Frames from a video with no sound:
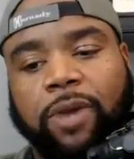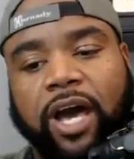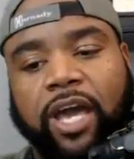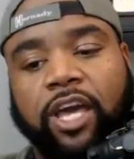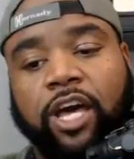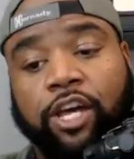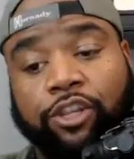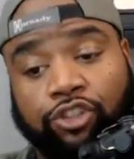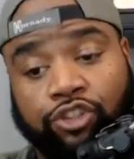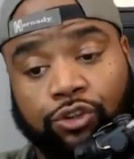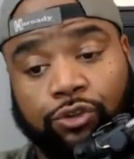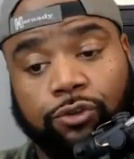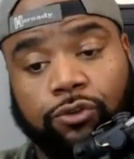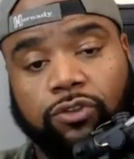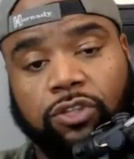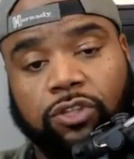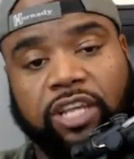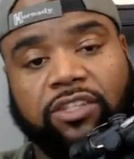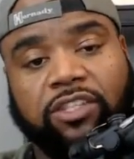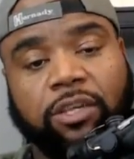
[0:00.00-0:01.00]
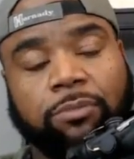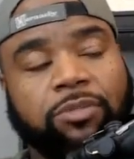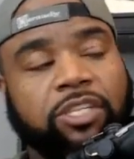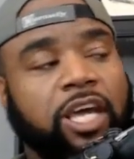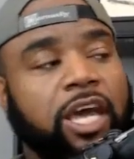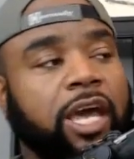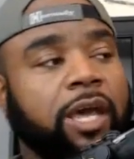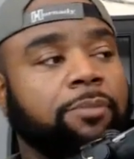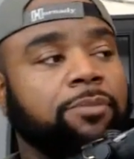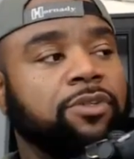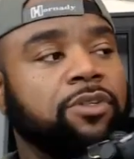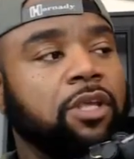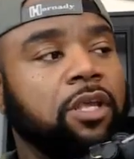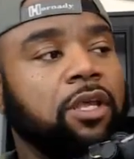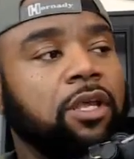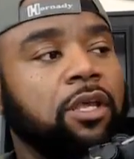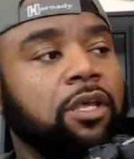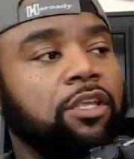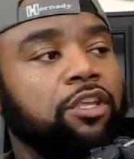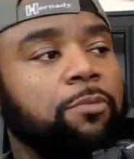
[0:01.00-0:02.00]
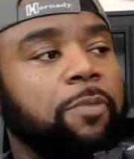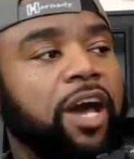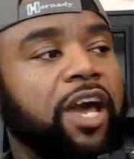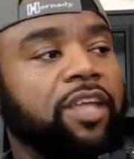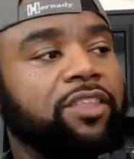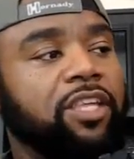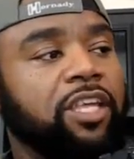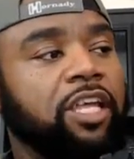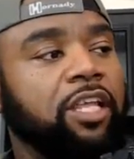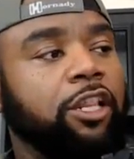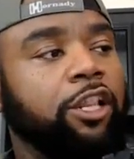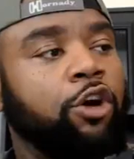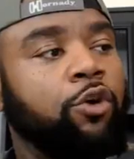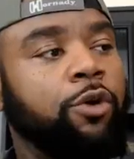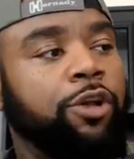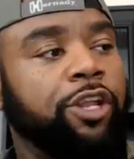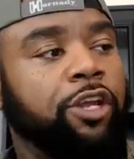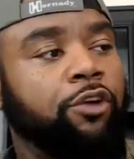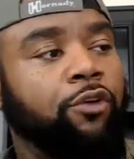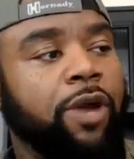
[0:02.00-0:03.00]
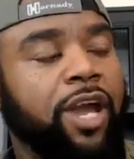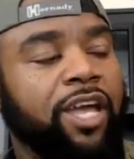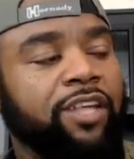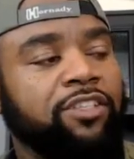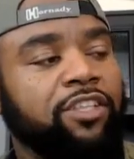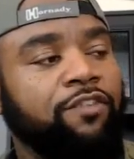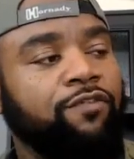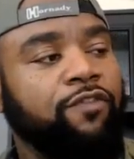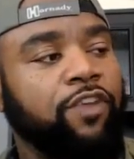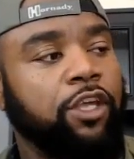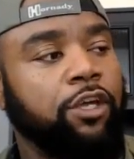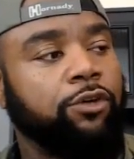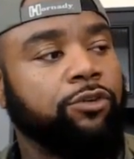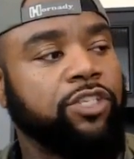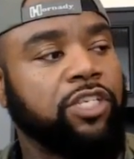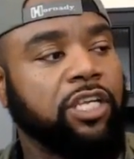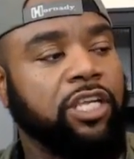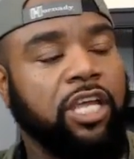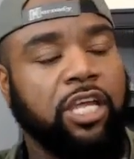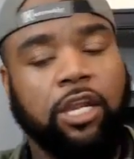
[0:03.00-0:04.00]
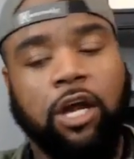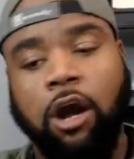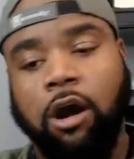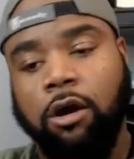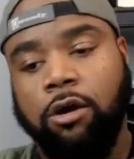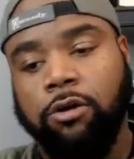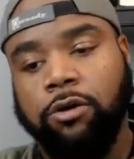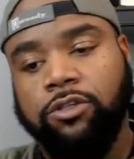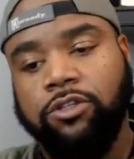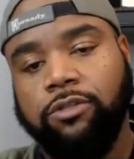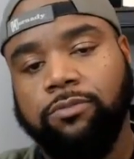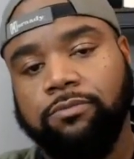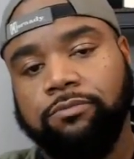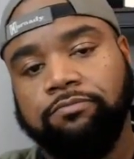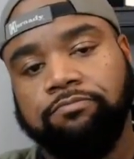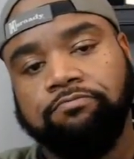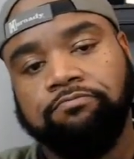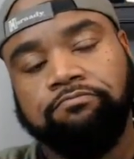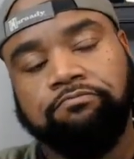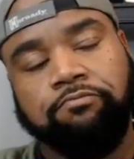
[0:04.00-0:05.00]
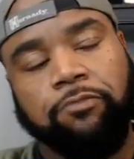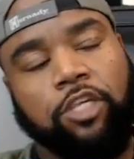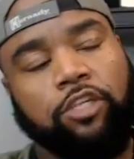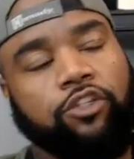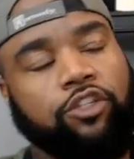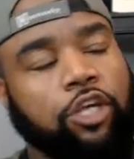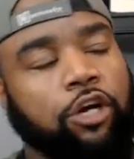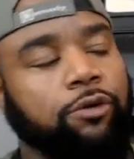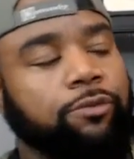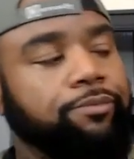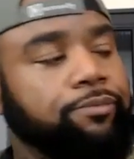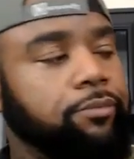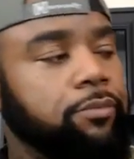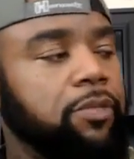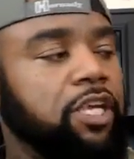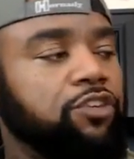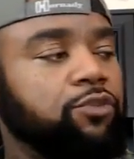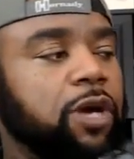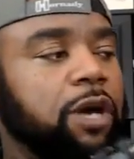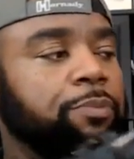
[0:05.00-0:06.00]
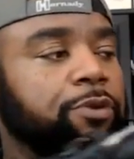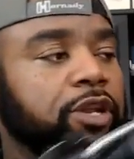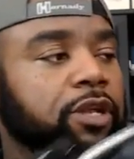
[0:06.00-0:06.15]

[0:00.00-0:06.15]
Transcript: by hunters that sometimes you might have to get low in a grassy field to get hogs. So that's why I put